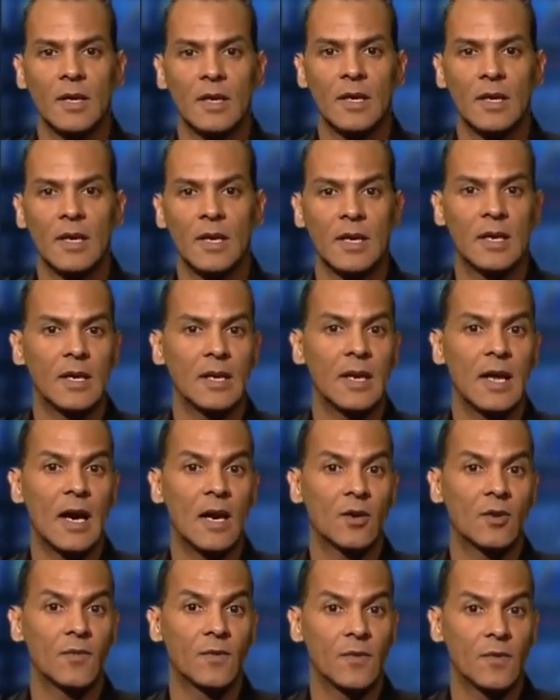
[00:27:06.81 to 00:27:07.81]
for
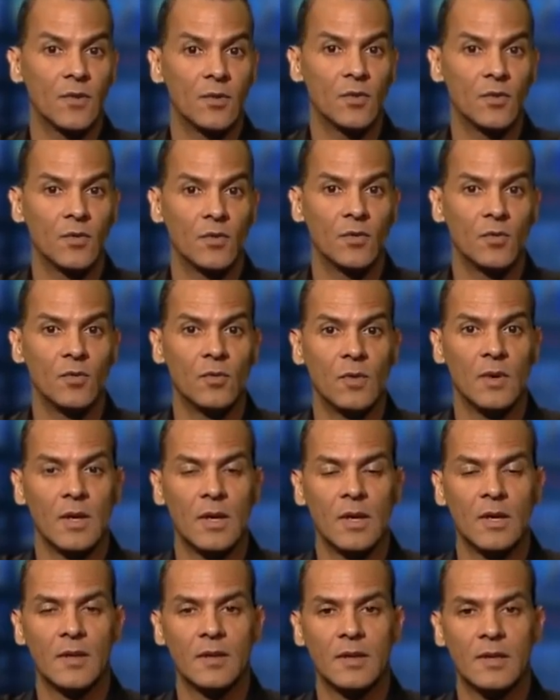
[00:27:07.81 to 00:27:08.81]
going to other
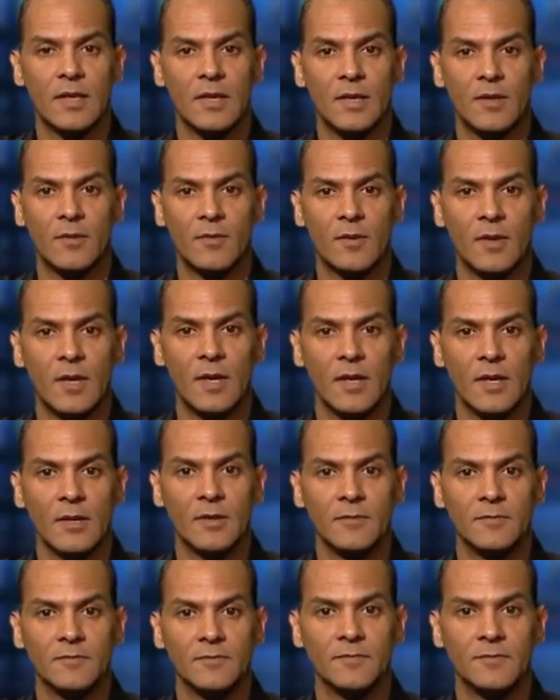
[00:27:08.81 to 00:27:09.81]
drives and
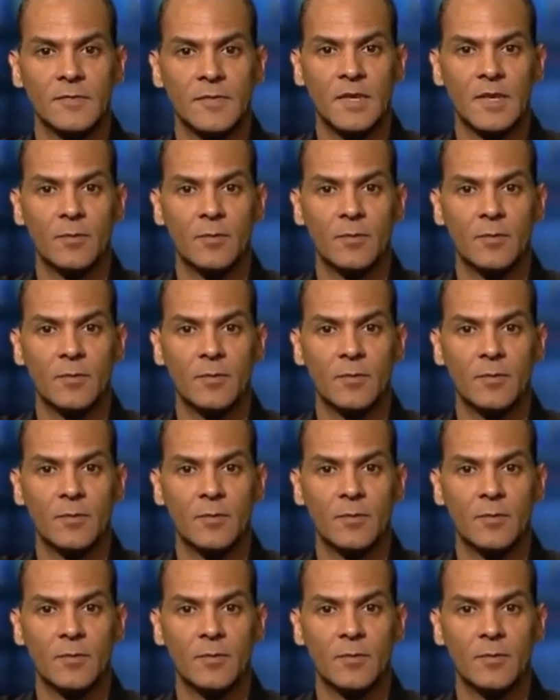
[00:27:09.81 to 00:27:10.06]
other